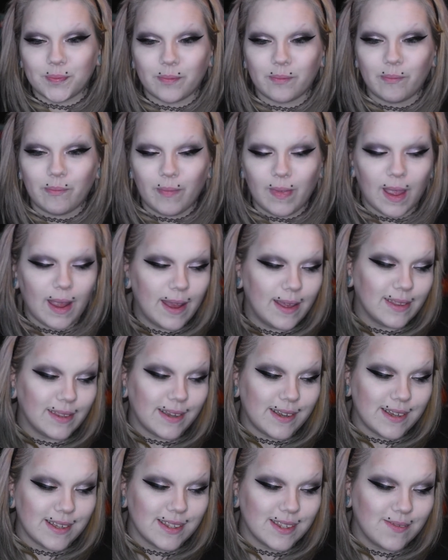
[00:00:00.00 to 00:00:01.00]
I think it's
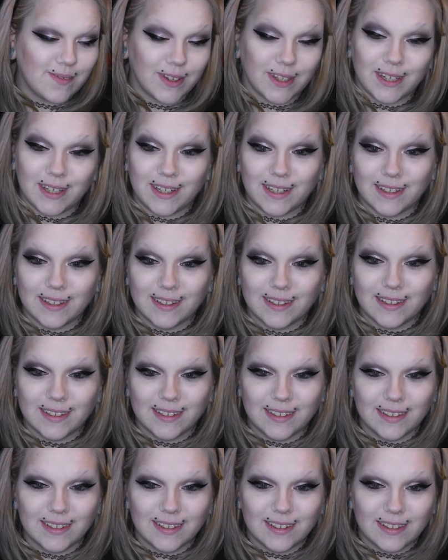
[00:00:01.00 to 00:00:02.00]
funny.
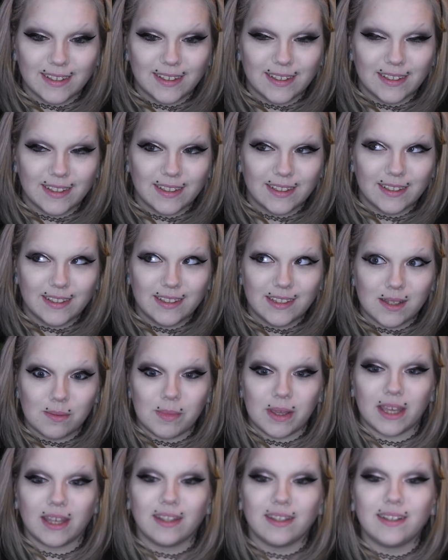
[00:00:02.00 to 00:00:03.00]
To me at
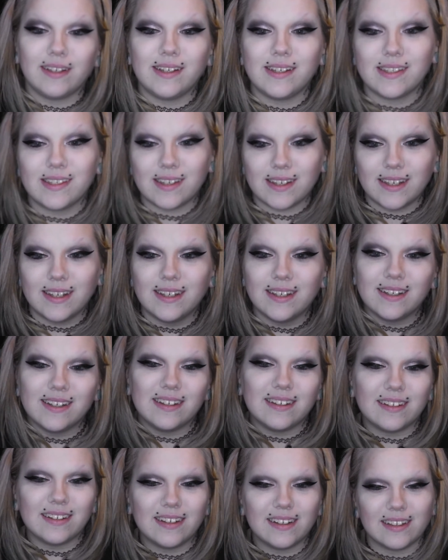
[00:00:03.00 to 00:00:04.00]
least.
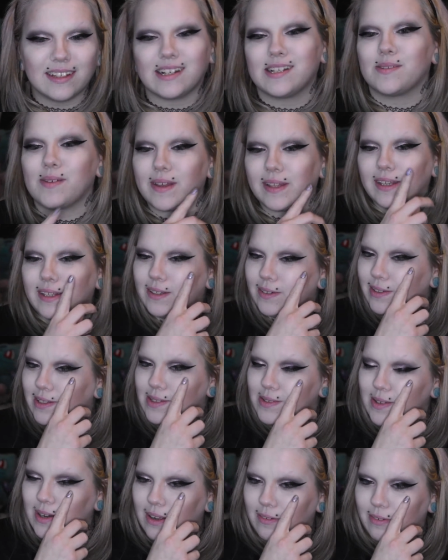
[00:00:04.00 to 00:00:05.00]
That's why I like doing this one off
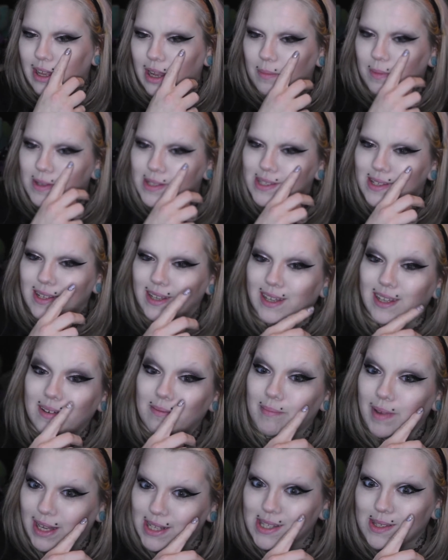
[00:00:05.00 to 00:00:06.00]
camera, so I can mess
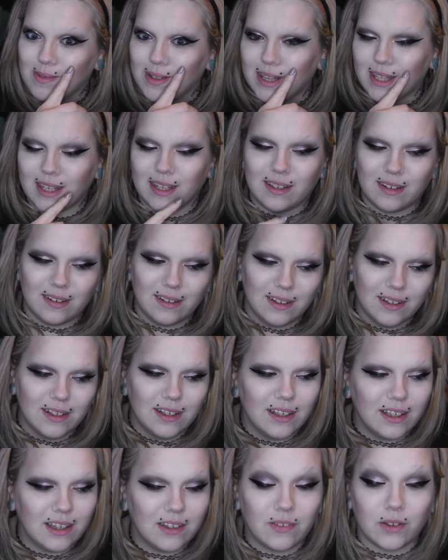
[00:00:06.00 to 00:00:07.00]
with it if
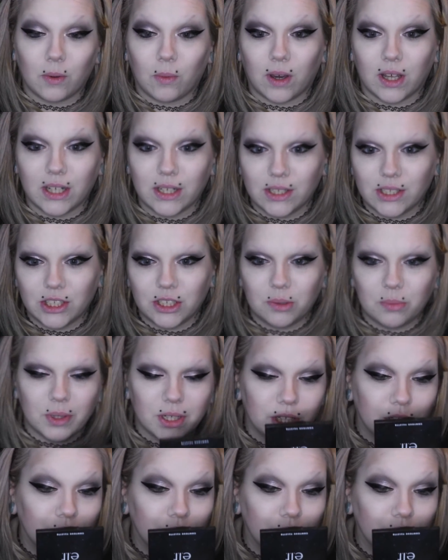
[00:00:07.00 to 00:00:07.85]
it waters too much.